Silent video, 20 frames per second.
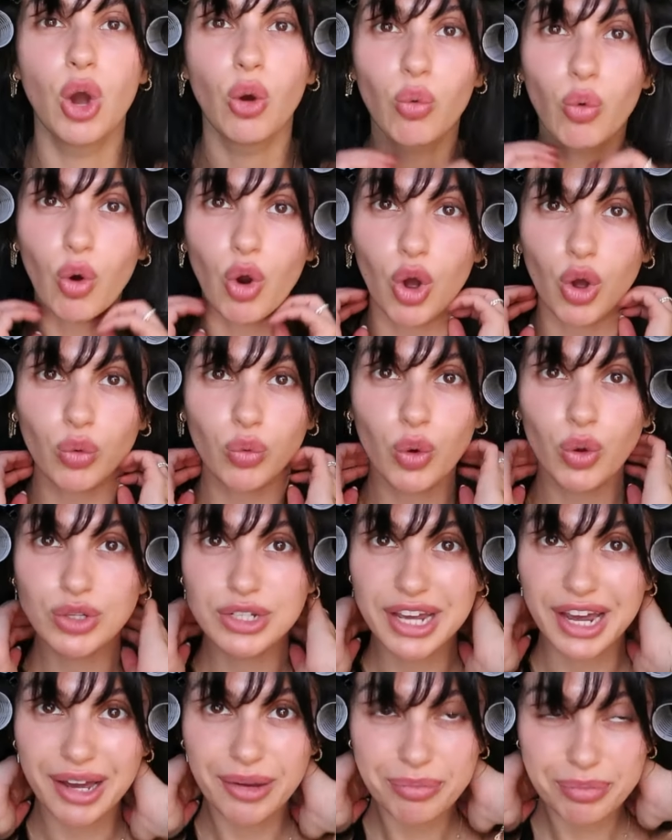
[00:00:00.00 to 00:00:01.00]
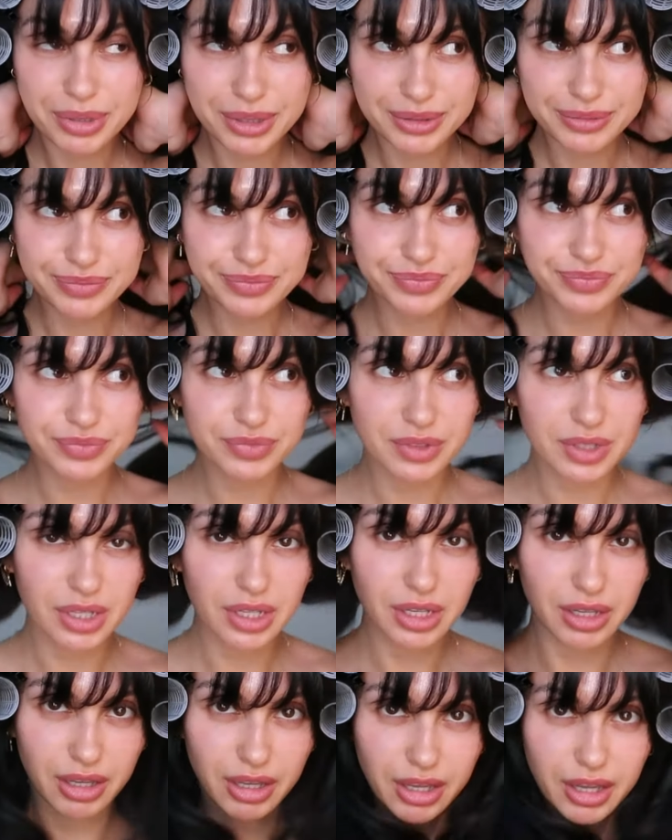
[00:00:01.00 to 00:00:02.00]
we're all rolled up
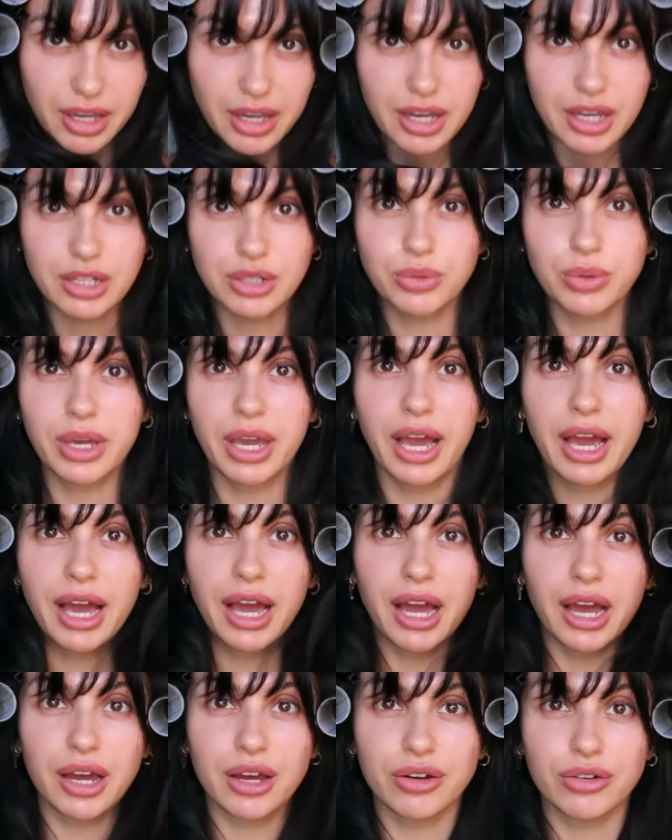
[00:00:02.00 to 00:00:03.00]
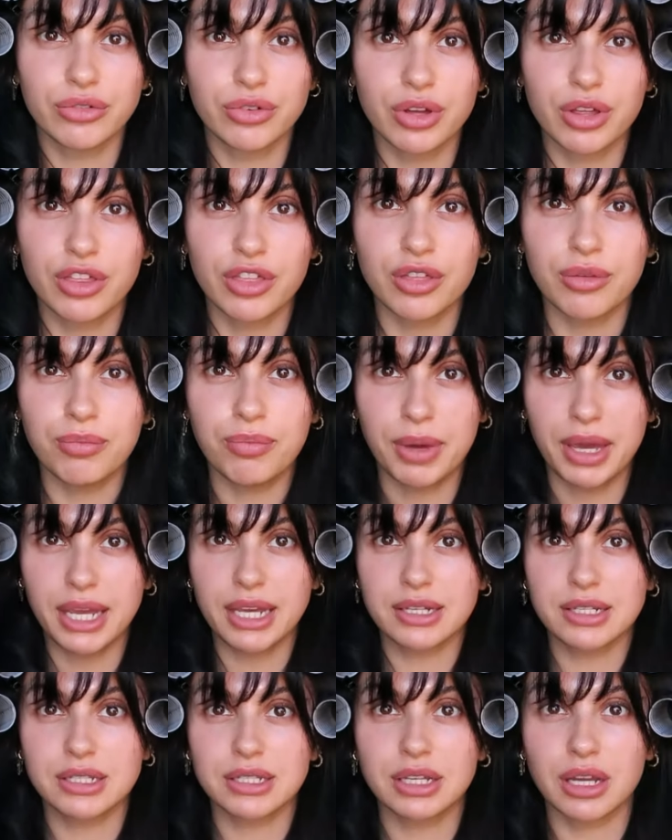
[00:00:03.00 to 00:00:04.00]
and we have the
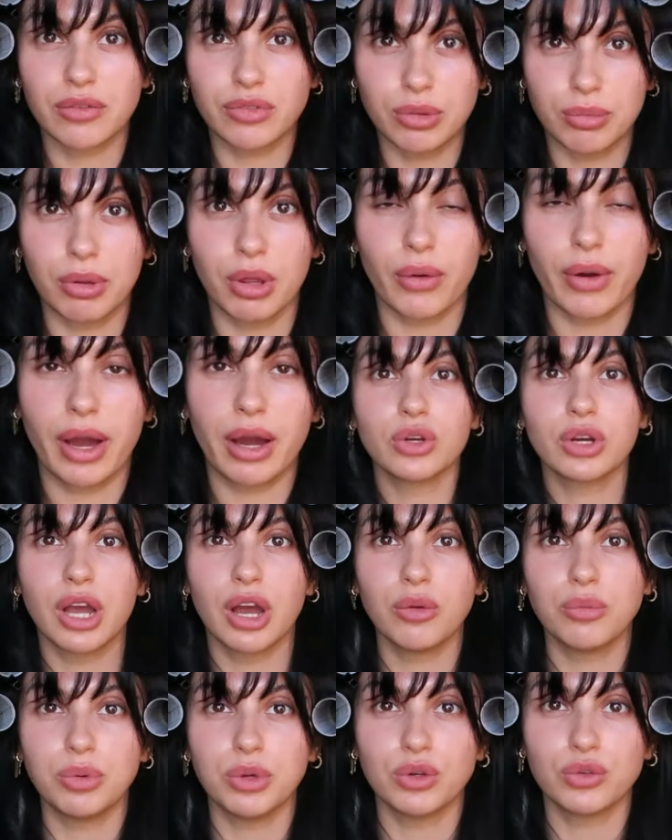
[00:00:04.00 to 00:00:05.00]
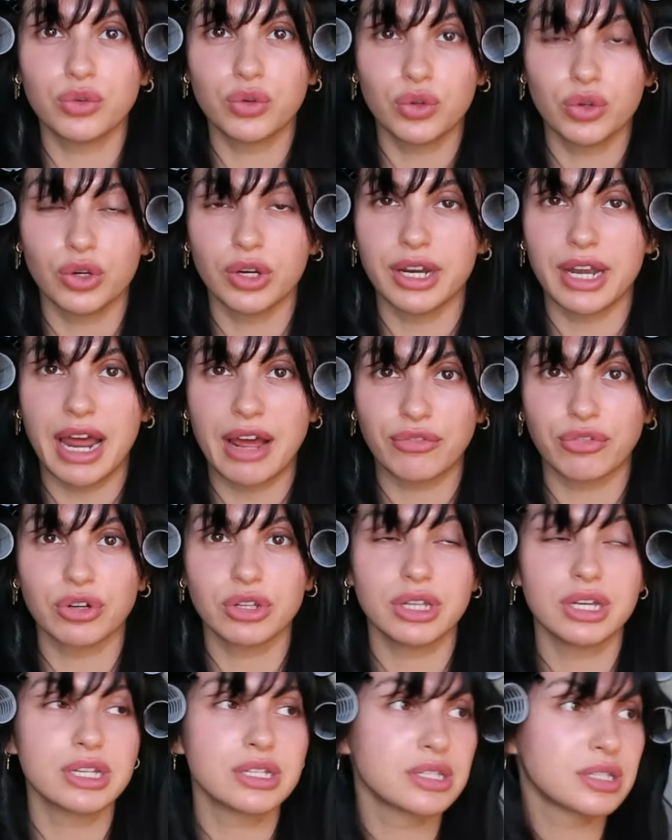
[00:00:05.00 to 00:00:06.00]
base of the blowout. Look how beautiful and
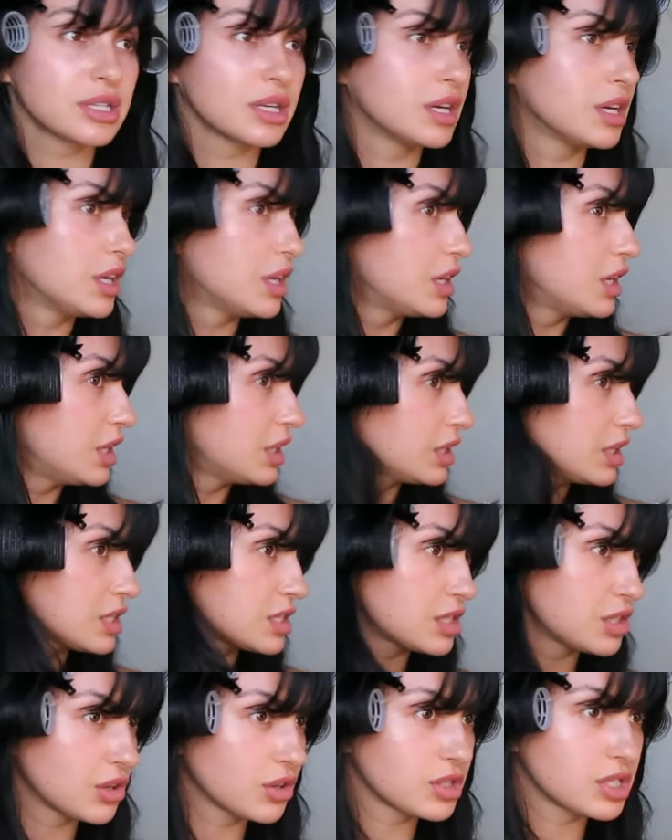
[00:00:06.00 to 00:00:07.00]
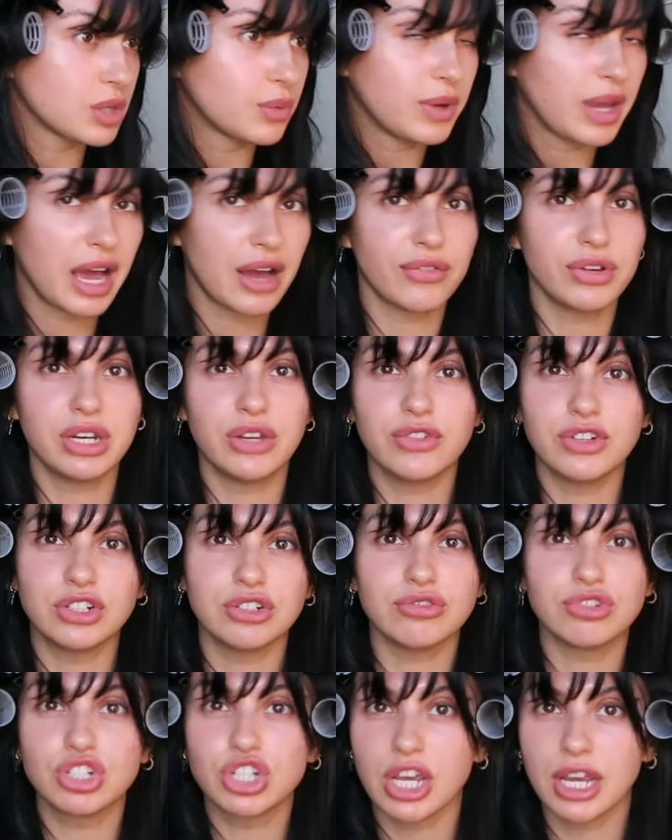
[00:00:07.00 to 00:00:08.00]
effortless this looks, and we haven't
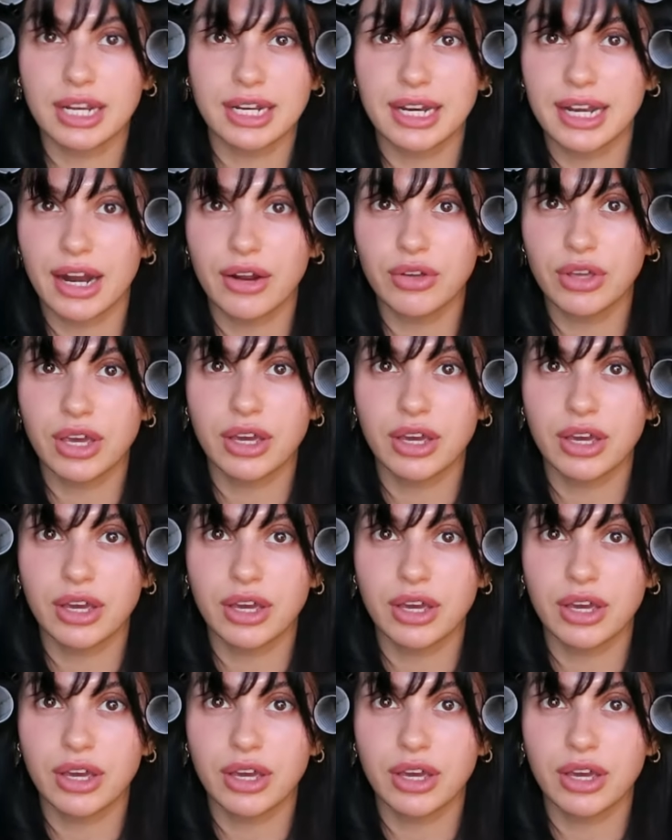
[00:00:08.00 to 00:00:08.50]
even shaken it out